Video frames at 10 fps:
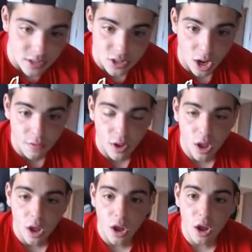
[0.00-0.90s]
stuff,
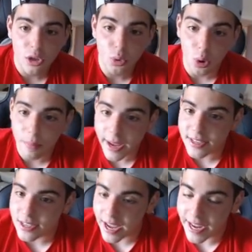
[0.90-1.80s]
you will make
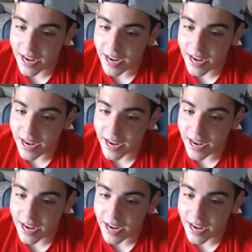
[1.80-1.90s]
80.